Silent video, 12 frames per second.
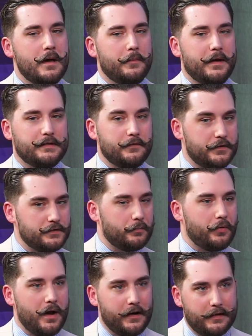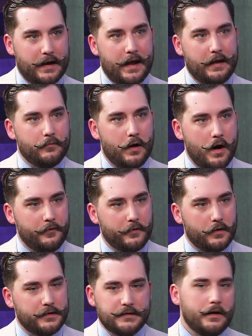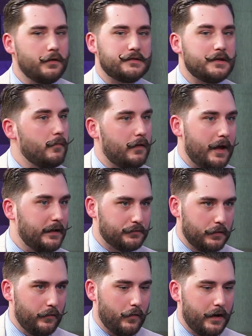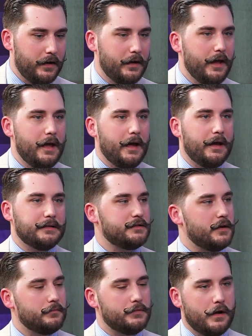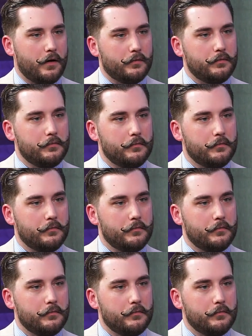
because if there's a product that I offer, because I know some clients really want it and some don't,